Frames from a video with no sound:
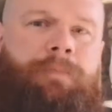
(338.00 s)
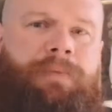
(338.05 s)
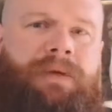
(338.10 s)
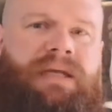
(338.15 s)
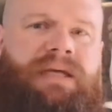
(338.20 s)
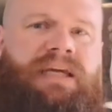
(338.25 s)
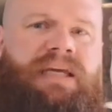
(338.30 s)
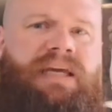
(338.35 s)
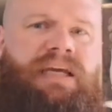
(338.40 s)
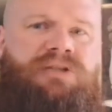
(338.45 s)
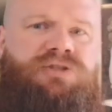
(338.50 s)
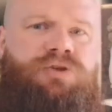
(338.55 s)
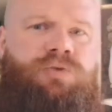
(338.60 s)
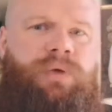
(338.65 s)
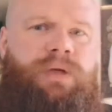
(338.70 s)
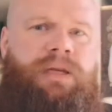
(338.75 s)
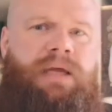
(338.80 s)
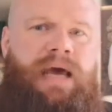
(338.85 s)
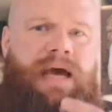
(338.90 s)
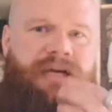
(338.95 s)
a bit of kick to
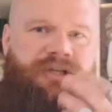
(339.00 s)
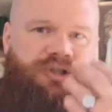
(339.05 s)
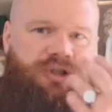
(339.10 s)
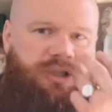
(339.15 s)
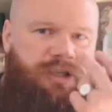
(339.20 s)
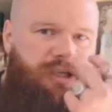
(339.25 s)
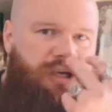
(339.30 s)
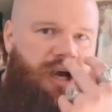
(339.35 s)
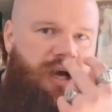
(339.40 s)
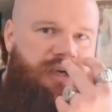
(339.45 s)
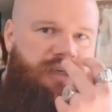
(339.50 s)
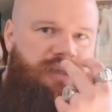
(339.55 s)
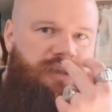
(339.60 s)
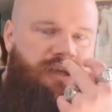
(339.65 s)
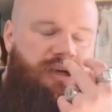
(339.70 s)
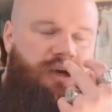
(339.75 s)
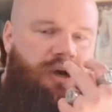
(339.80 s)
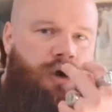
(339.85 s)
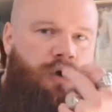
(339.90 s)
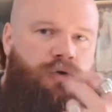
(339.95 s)
it. Actually, not in
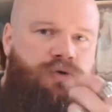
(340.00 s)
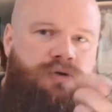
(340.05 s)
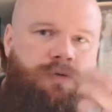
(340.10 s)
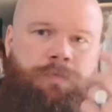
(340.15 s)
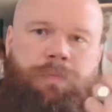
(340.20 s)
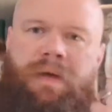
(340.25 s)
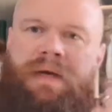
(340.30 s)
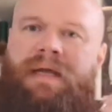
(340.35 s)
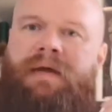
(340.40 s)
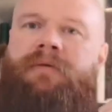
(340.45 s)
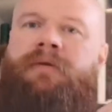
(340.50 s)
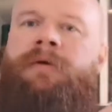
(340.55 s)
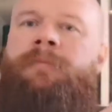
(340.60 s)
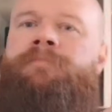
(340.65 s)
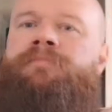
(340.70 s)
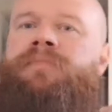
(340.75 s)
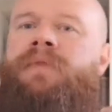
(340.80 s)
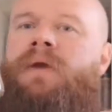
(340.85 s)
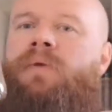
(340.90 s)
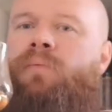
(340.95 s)
the nose, but
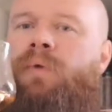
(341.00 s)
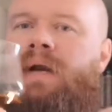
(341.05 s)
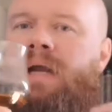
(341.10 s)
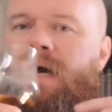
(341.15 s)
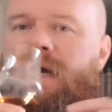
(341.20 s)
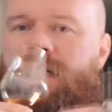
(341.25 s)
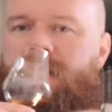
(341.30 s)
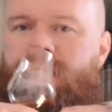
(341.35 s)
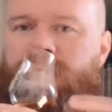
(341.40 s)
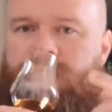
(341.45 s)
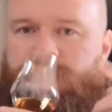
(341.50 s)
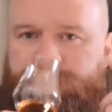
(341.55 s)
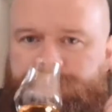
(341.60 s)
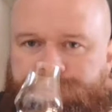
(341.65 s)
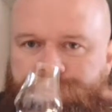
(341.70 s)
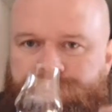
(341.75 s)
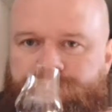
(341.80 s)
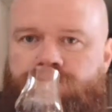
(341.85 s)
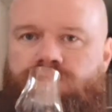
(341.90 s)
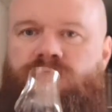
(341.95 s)
when I
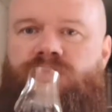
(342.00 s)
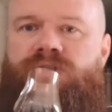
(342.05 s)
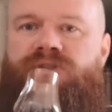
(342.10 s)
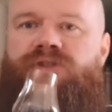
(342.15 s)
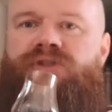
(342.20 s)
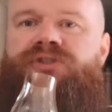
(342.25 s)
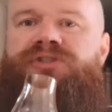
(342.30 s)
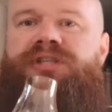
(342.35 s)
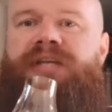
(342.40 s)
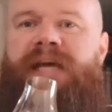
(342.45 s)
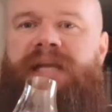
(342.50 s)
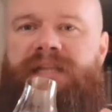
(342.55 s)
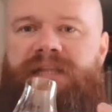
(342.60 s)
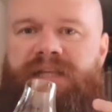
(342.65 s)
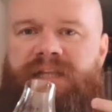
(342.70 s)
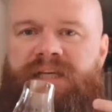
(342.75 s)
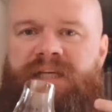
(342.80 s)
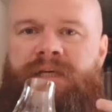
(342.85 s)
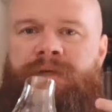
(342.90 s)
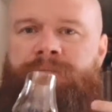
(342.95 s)
just
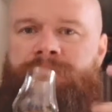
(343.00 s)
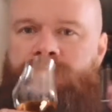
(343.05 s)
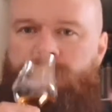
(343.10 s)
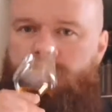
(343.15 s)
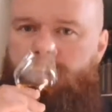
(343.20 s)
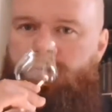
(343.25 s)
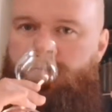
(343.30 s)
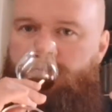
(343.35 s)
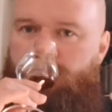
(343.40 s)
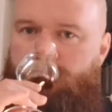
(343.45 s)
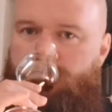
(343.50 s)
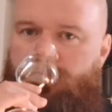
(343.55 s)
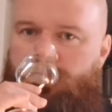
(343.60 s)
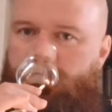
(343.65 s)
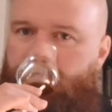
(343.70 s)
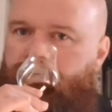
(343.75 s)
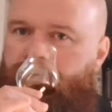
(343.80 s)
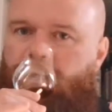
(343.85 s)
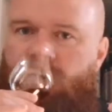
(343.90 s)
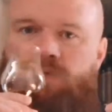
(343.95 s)
gently
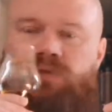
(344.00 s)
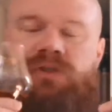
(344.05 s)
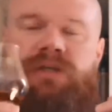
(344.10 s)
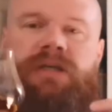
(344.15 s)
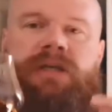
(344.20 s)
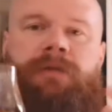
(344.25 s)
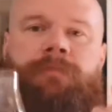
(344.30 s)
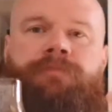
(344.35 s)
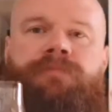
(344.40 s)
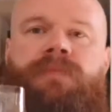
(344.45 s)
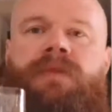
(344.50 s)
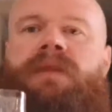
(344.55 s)
nose it,